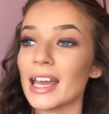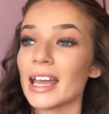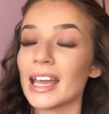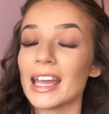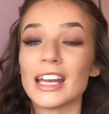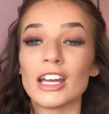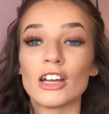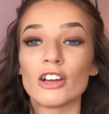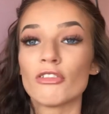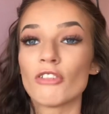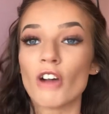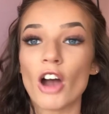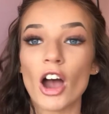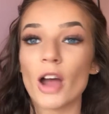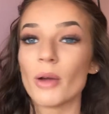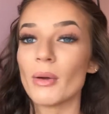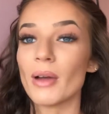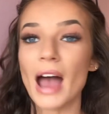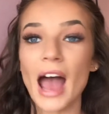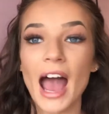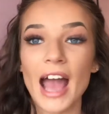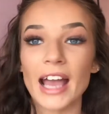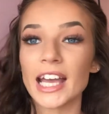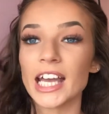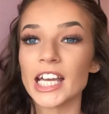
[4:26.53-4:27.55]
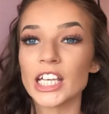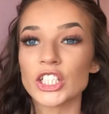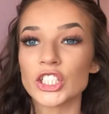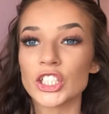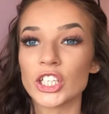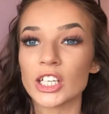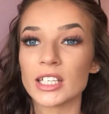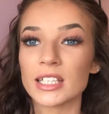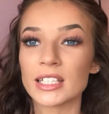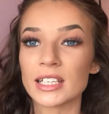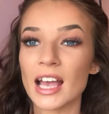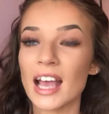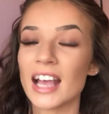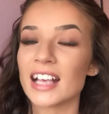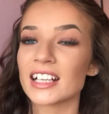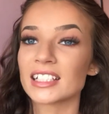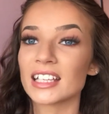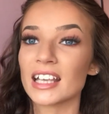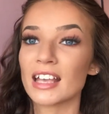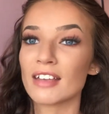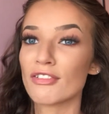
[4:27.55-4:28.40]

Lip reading: In a row, 18 cheesecakes.